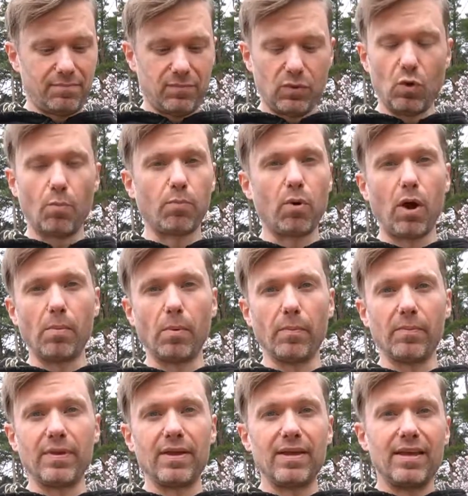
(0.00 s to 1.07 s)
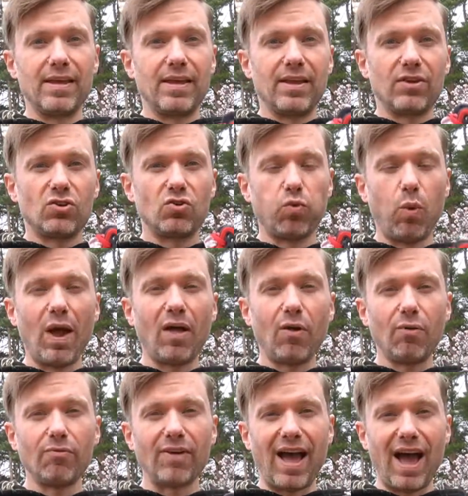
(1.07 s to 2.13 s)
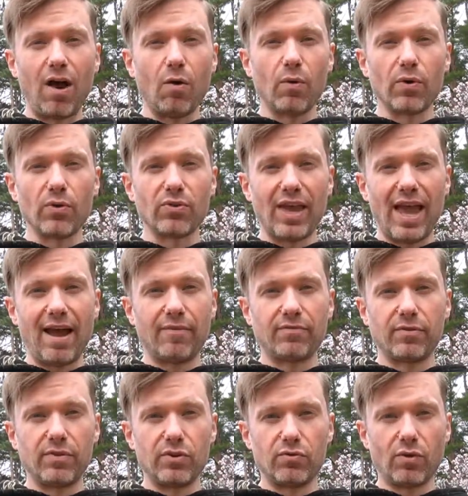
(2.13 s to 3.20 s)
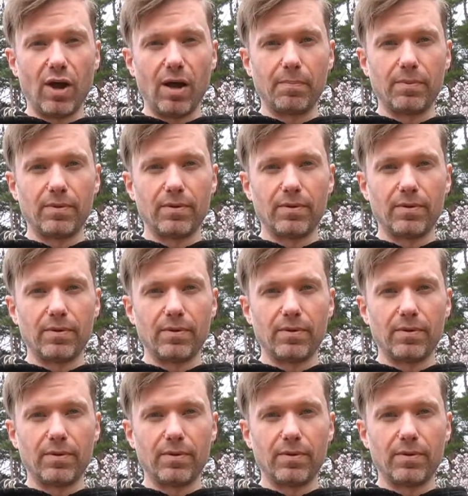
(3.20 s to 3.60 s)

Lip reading: No problem. 12 hours after the drop.